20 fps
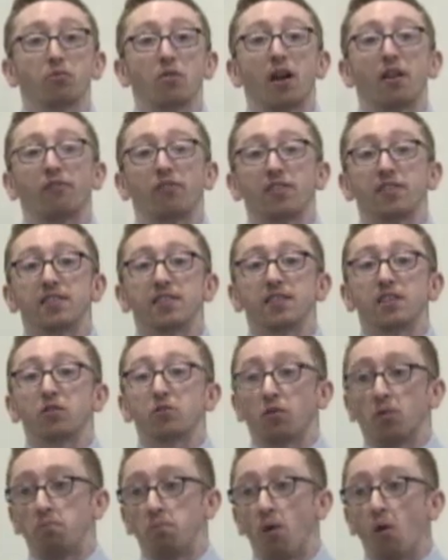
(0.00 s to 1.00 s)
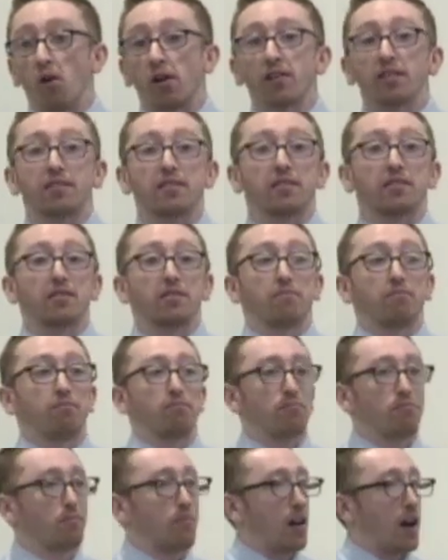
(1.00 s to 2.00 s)
references reports,
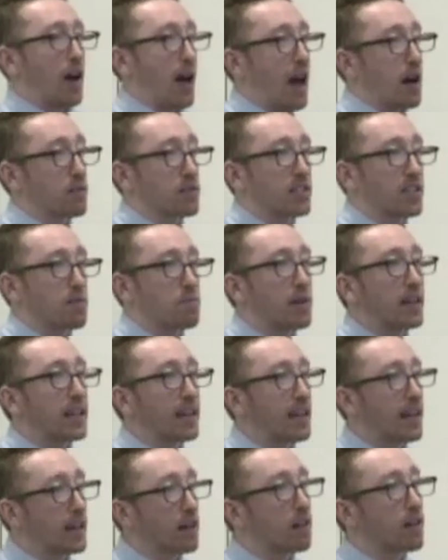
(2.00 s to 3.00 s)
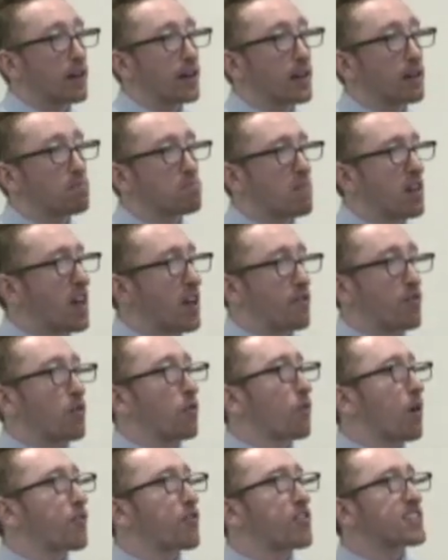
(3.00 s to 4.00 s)
a House committee hearing, if
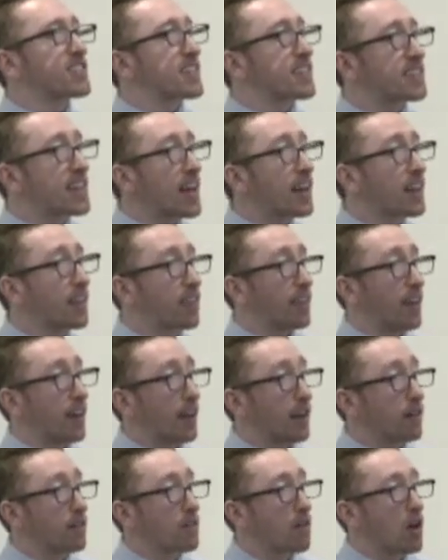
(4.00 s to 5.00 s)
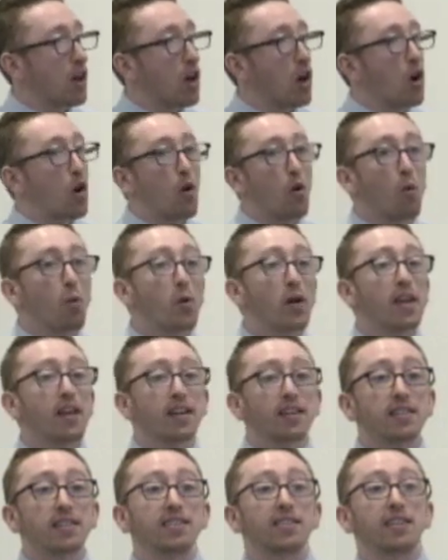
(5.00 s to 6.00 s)
it references anything, we
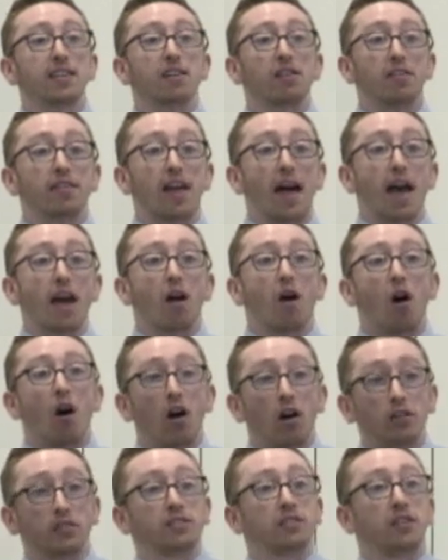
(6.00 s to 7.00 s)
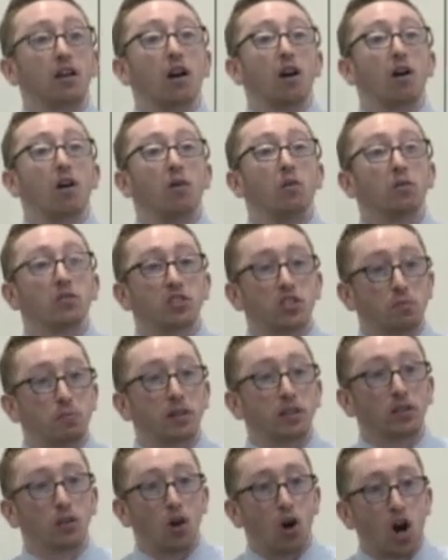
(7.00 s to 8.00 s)
consider that also to
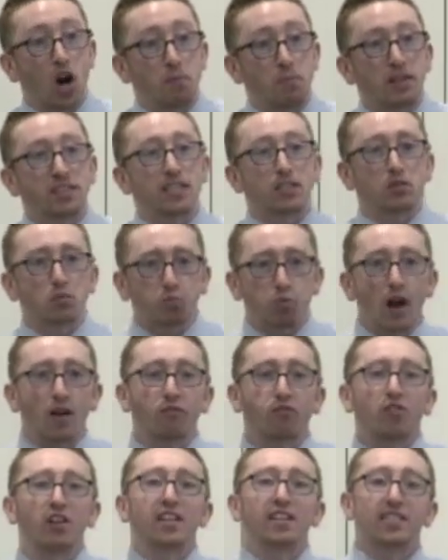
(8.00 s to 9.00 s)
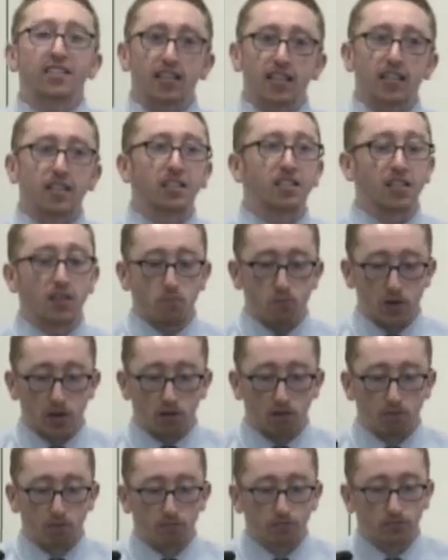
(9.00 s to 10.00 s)
be law because it's referenced into the
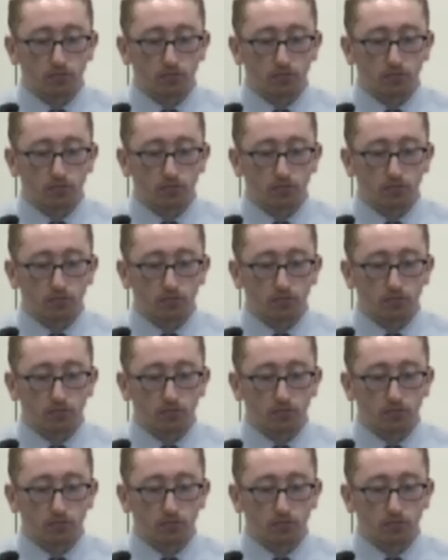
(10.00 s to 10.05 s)
bill.